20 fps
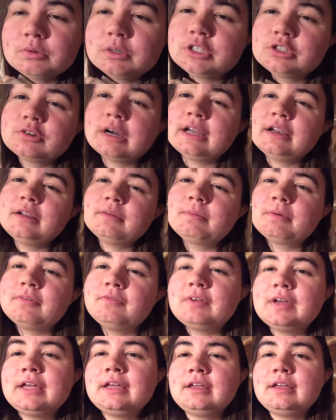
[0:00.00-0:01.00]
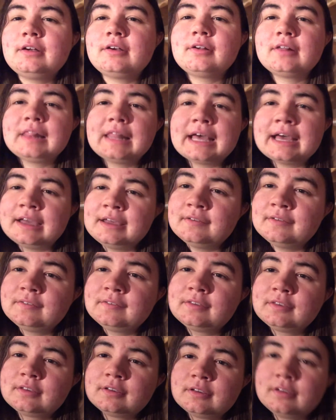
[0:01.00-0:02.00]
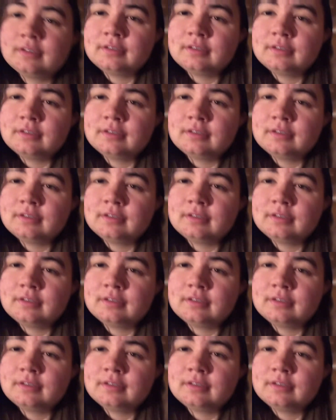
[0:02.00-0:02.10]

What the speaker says: try to prevent in our lives?